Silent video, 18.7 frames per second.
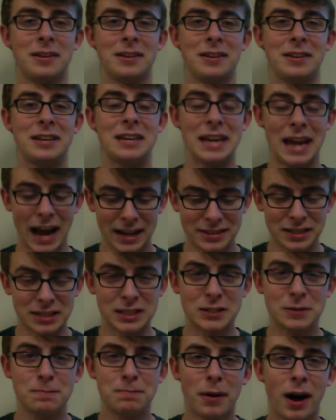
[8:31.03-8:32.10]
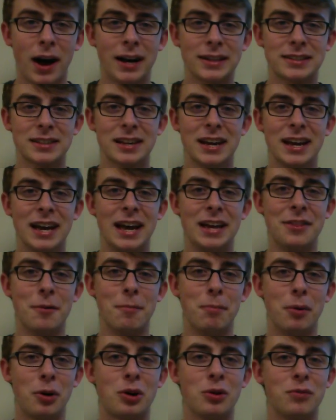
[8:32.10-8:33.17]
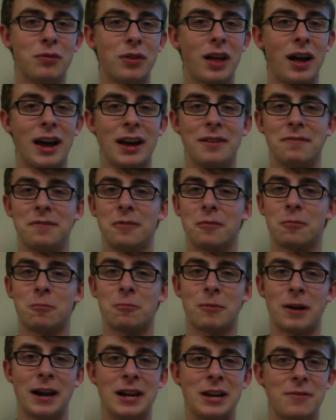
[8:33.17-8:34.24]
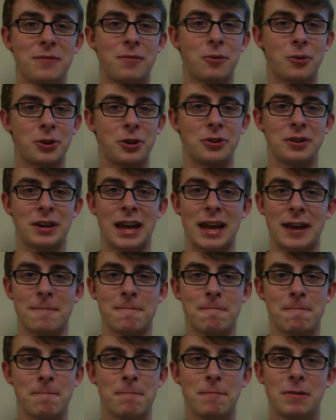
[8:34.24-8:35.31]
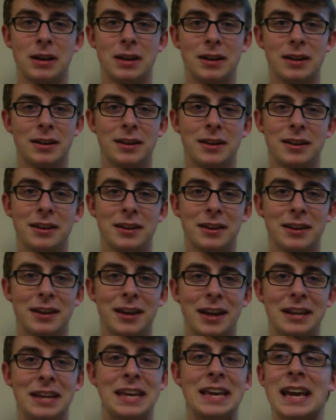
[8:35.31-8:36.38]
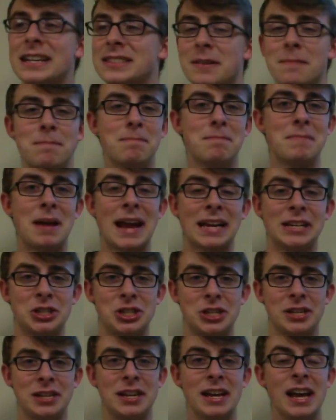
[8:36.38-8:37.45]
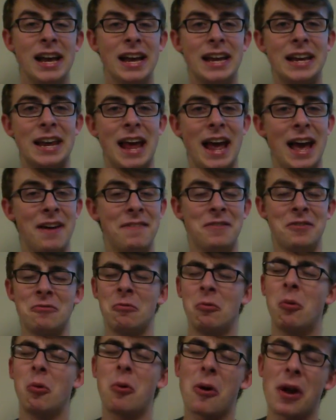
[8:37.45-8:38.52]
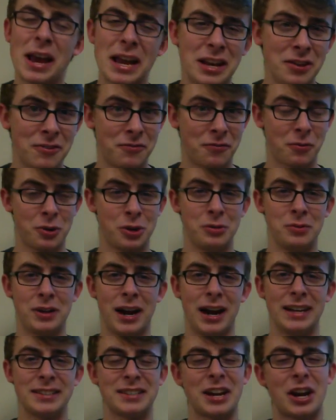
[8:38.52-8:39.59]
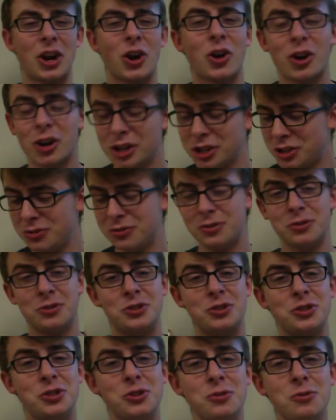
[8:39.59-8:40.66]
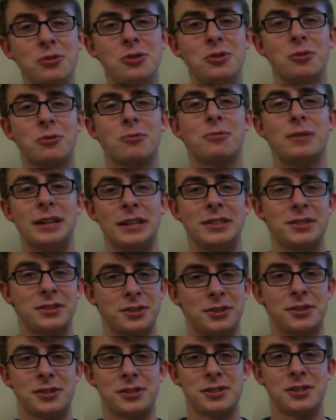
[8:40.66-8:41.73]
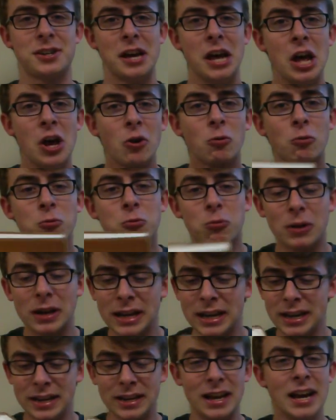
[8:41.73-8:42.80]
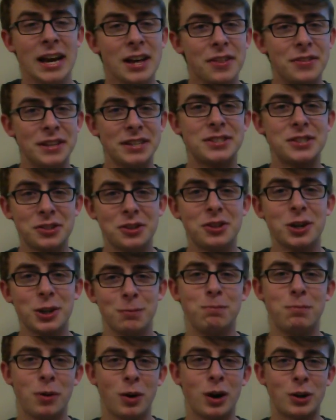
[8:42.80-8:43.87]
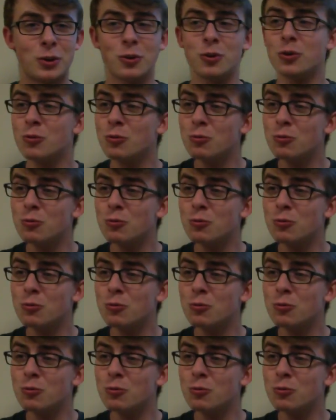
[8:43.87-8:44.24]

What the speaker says: He has a spot in the book of life ready for your name. And He has a mansion in heaven waiting for you guys. And I urge you to do your research. Read this good book.